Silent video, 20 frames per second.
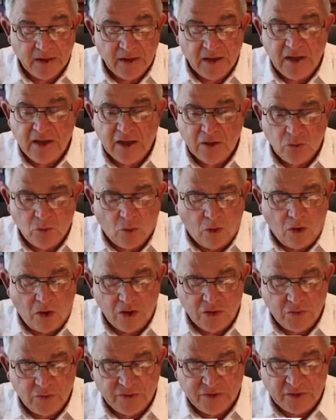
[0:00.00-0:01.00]
He had
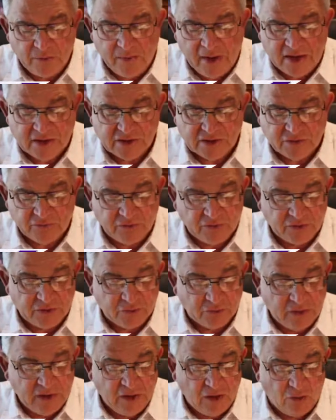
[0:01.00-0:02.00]
walked with the Master for
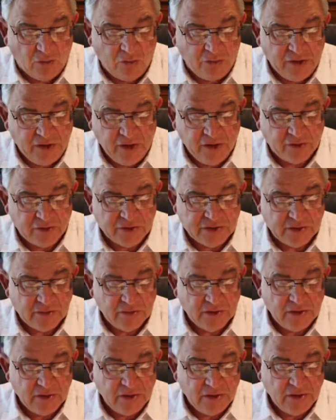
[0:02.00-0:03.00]
3 whole years,
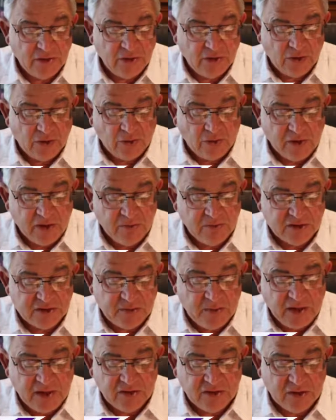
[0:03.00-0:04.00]
heard him
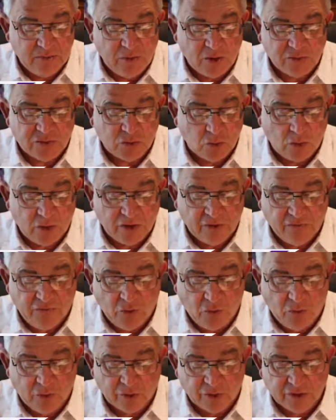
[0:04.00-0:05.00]
speak the most
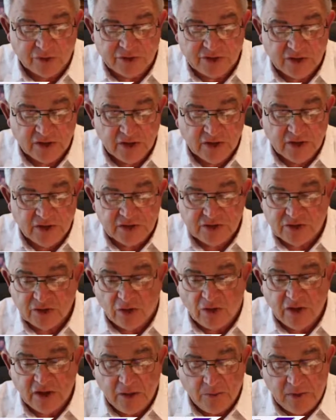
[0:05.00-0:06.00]
wonderful words,
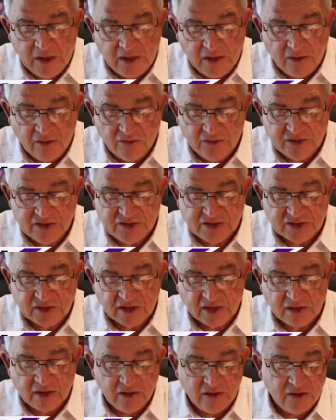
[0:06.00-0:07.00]
saw him heal the
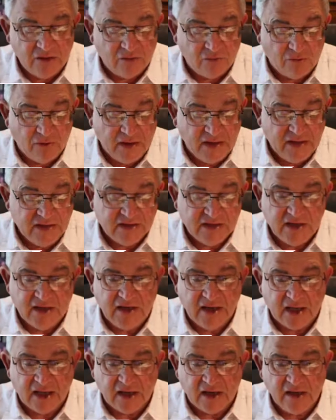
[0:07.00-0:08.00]
sick, raise the
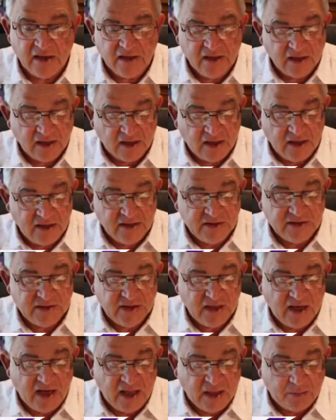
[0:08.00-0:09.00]
dead, cleanse
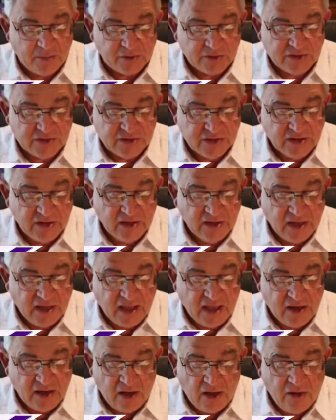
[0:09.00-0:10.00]
the lepers,
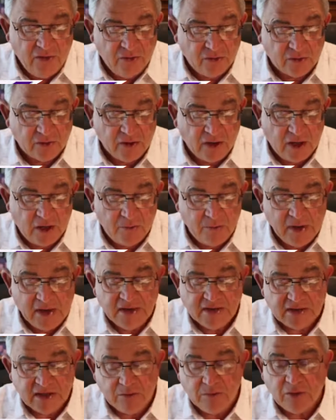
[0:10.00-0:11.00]
and other
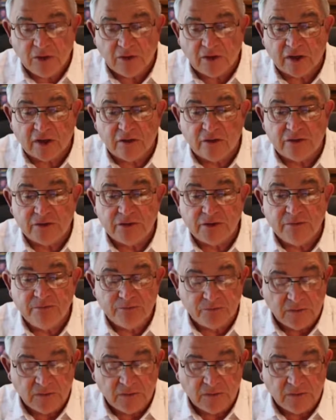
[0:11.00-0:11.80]
amazing miracles.